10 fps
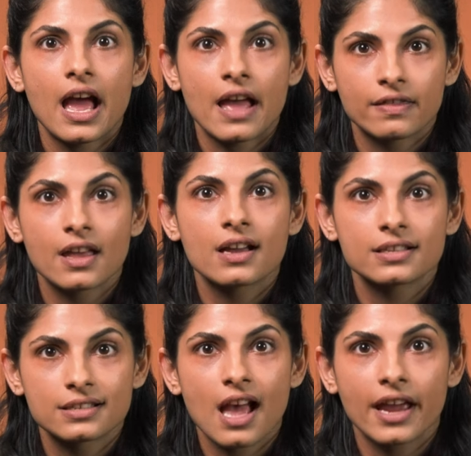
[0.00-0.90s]
and
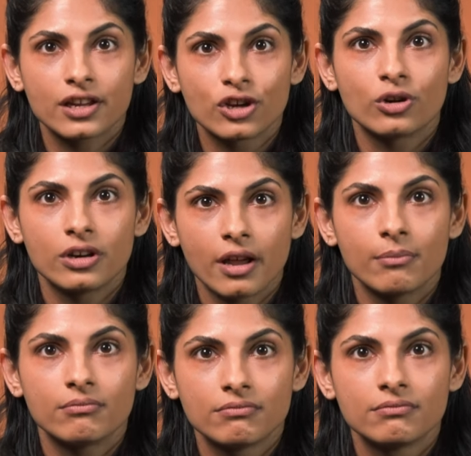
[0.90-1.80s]
thus I cured
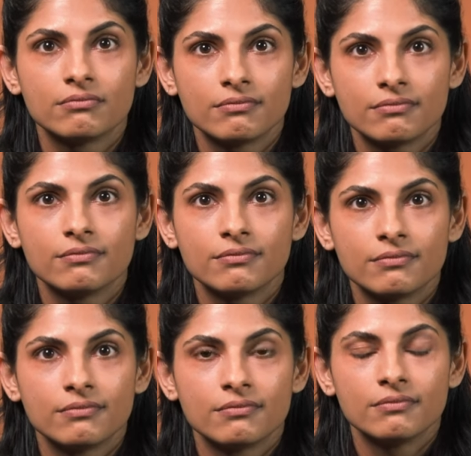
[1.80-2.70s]
him.
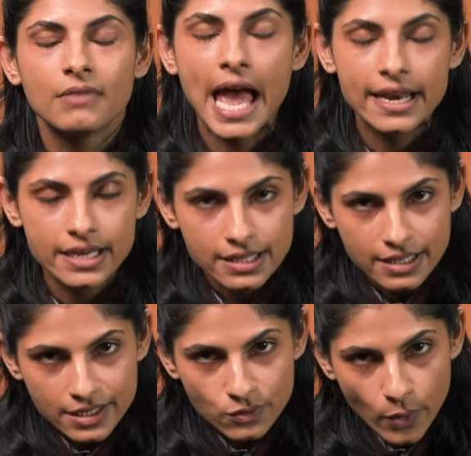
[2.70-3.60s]
And in
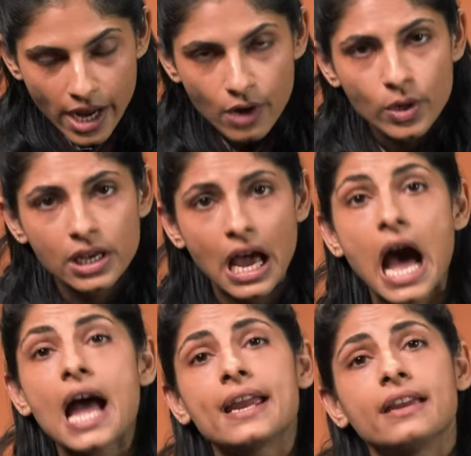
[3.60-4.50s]
this way will
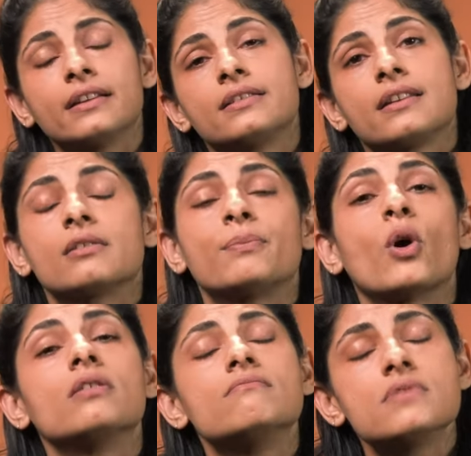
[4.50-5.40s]
I take
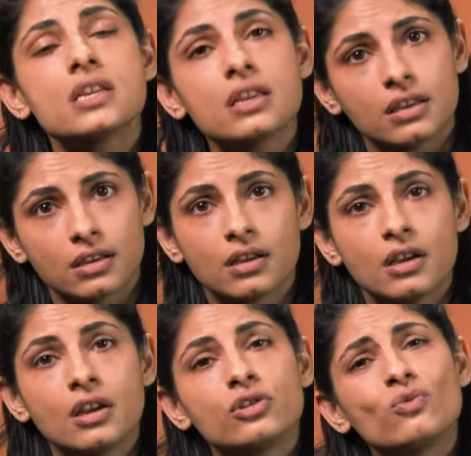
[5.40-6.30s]
upon me
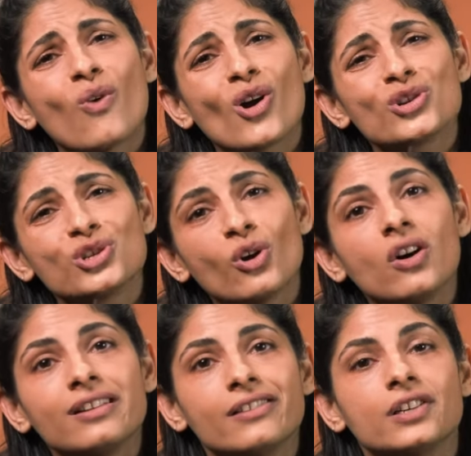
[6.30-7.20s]
to wash
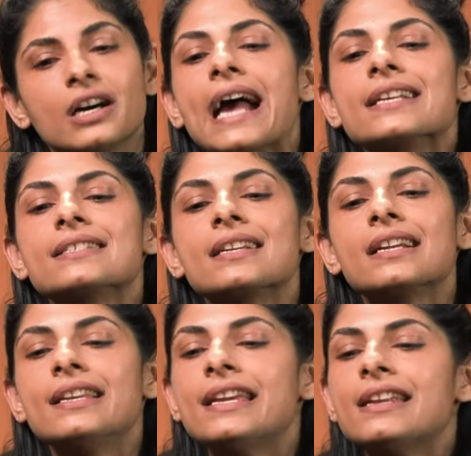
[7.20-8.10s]
your liver as
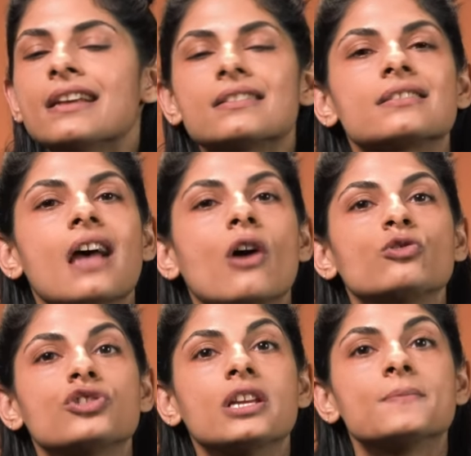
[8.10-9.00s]
clean as a
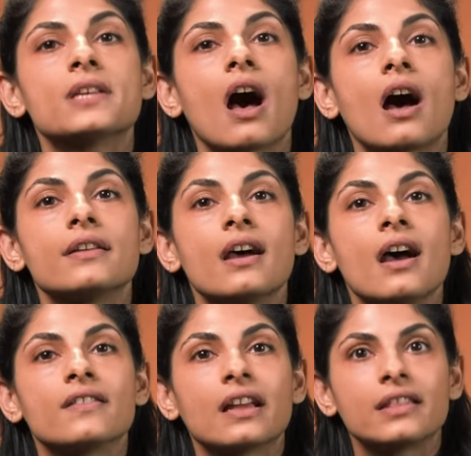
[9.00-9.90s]
sound sheep's heart,
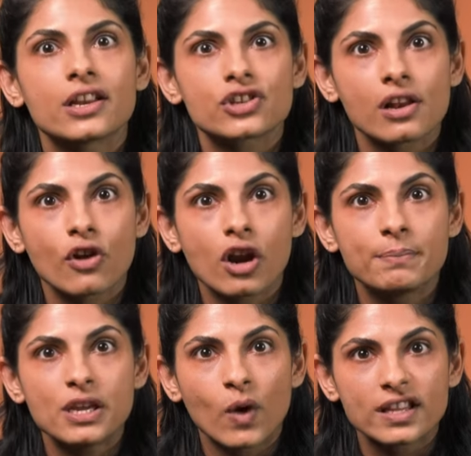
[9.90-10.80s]
that there shall not
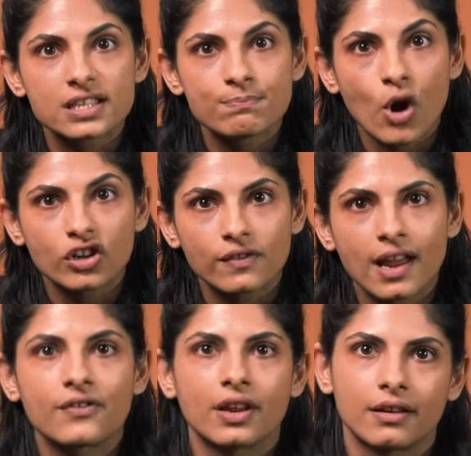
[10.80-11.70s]
be one spot of
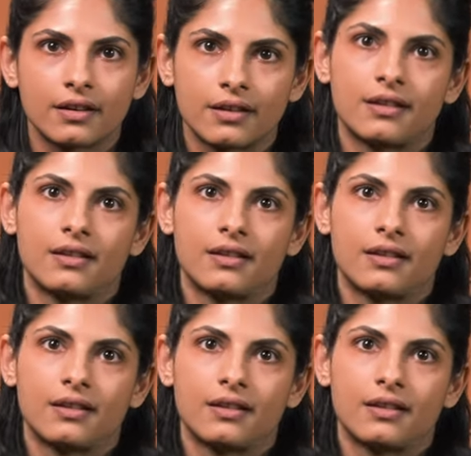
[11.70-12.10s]
love in it.